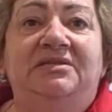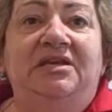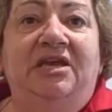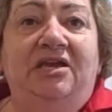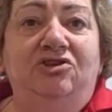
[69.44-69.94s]
that
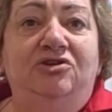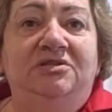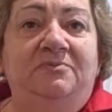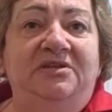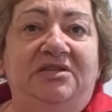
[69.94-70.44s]
he can
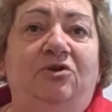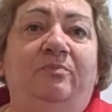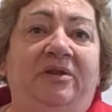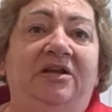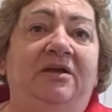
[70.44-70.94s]
use when he's out
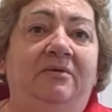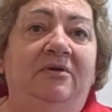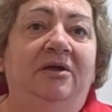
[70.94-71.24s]
playing a